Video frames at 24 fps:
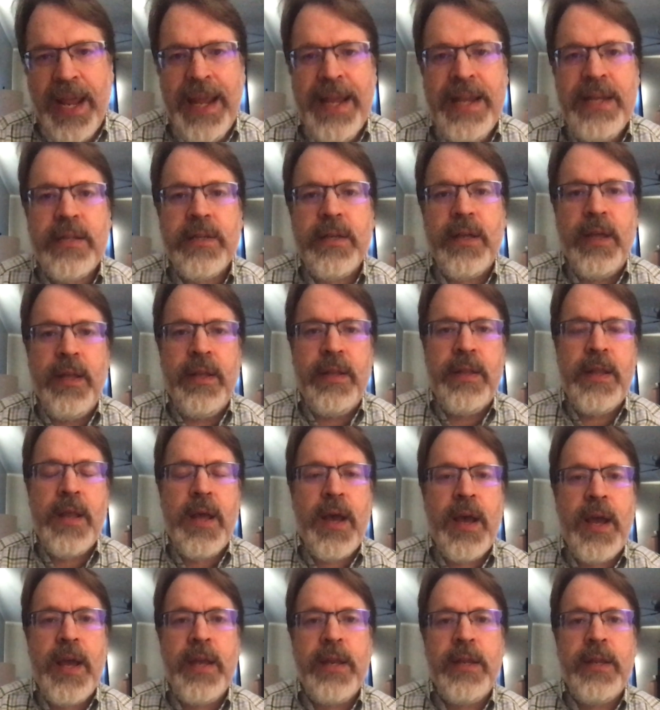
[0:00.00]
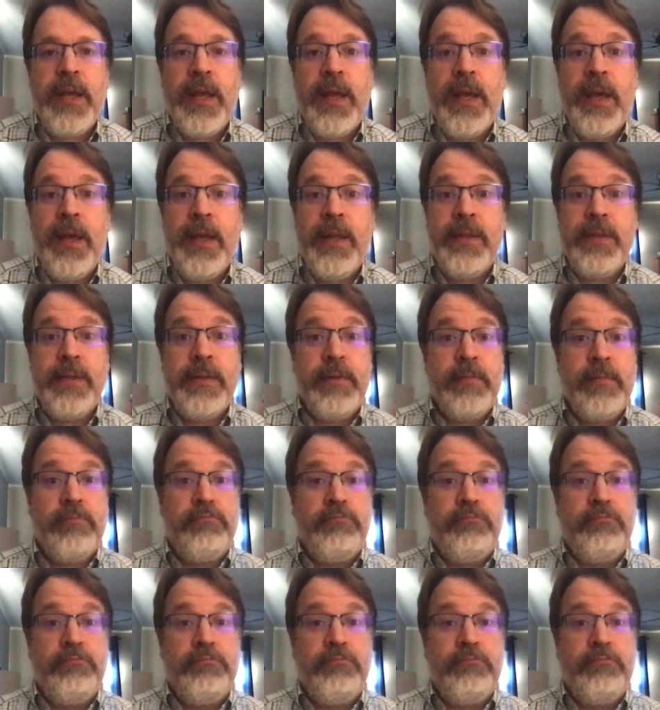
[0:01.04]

8 and 9 and